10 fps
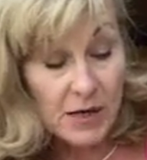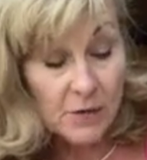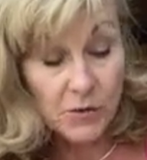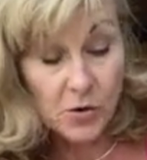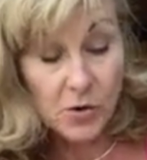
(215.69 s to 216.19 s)

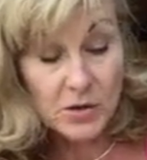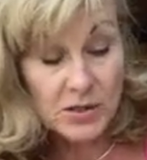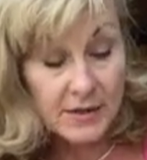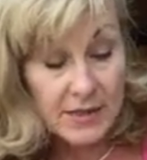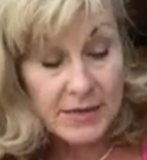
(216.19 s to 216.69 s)
If
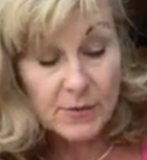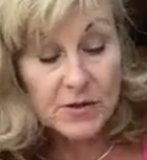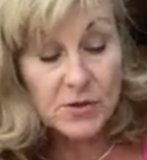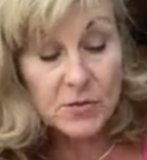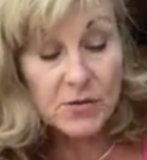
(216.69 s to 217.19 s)
not, these
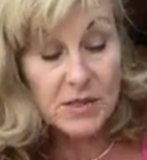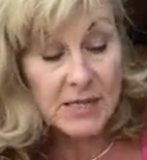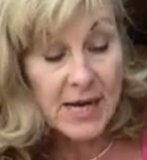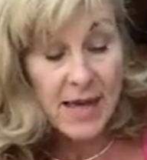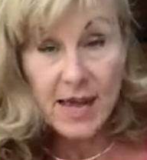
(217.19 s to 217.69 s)
ones don't,
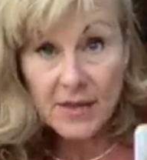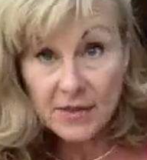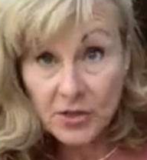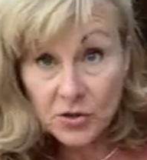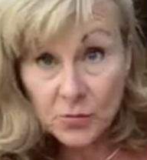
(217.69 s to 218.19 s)
then
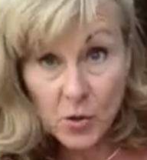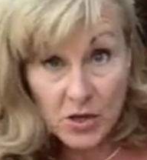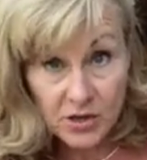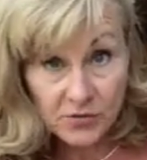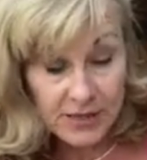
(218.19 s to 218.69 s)
they should work
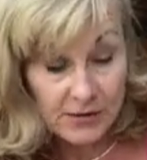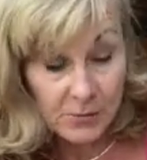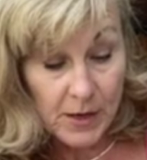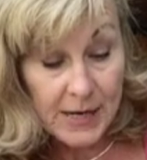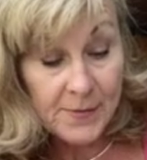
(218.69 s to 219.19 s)
straight
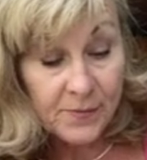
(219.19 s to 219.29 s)
away.